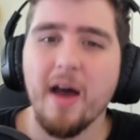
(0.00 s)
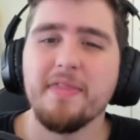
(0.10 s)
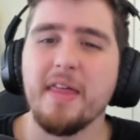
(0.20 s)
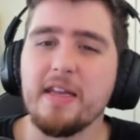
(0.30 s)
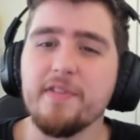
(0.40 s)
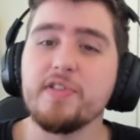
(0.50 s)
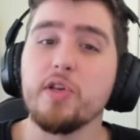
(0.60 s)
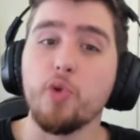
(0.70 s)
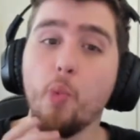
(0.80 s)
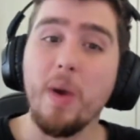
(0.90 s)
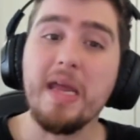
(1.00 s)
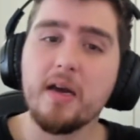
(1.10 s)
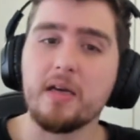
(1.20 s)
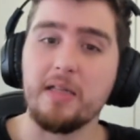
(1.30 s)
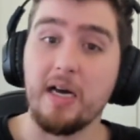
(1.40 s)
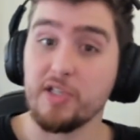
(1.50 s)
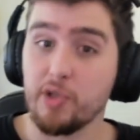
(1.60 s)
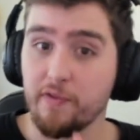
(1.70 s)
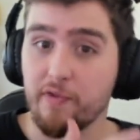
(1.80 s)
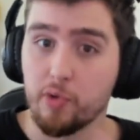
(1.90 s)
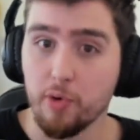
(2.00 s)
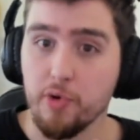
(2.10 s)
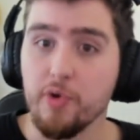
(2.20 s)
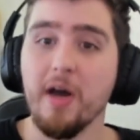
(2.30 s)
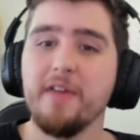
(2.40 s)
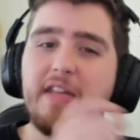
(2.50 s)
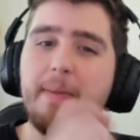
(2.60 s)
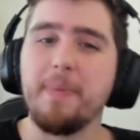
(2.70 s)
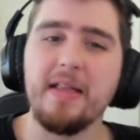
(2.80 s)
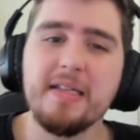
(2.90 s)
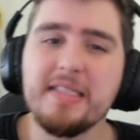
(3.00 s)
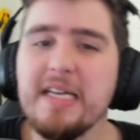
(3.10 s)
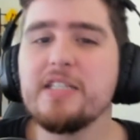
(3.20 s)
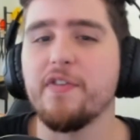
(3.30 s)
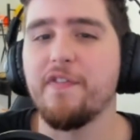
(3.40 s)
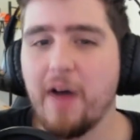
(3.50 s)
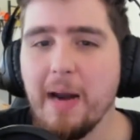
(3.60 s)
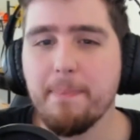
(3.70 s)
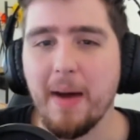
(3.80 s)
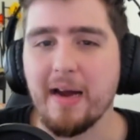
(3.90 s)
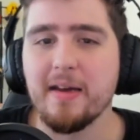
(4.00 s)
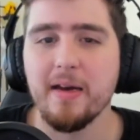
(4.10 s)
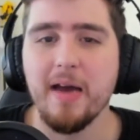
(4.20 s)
that gives the weaker class of crew the ability to fight back